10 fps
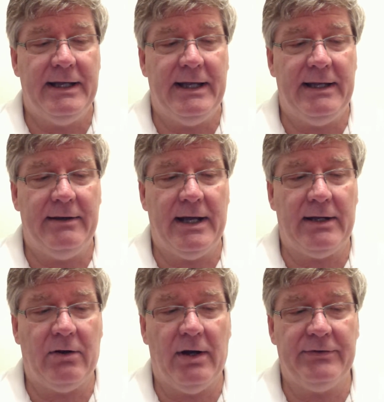and not
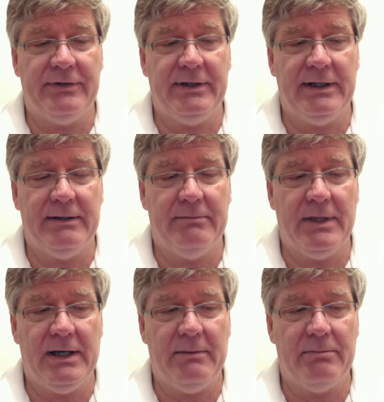causing
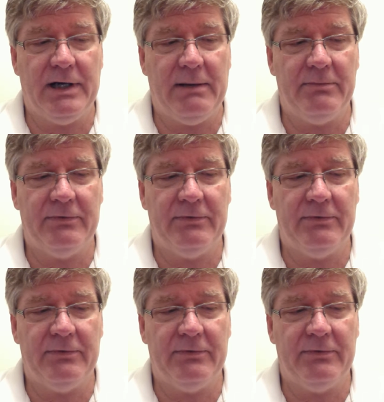problems